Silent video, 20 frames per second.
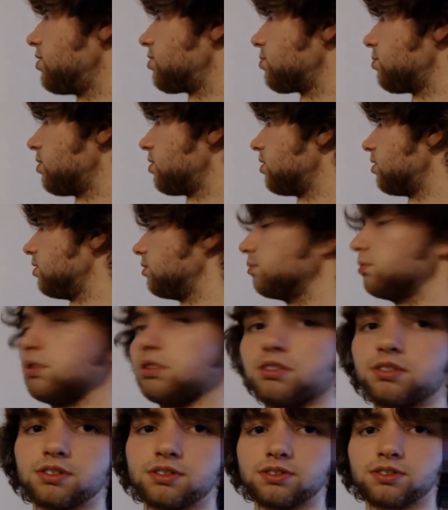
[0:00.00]
each one of the
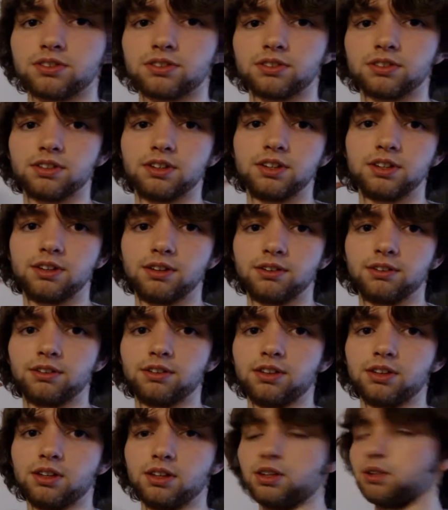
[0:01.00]
ones
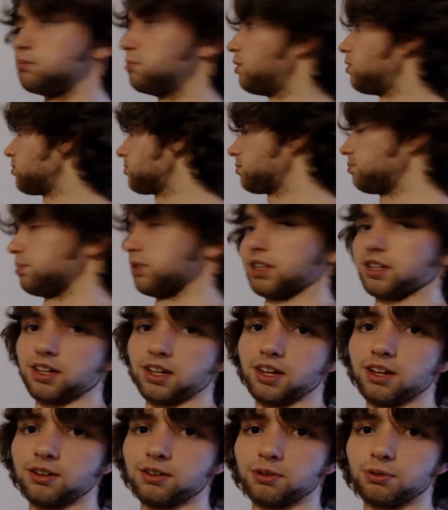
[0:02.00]
in the
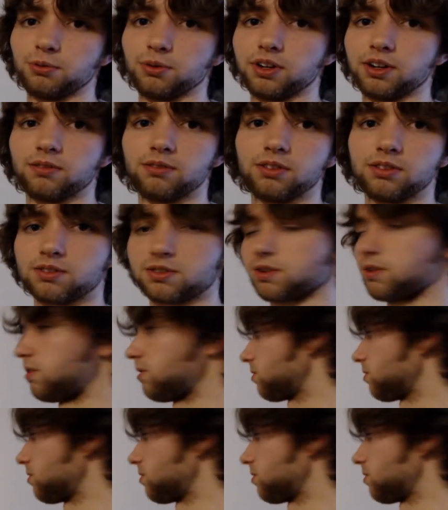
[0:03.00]
multiplicand or whatever it's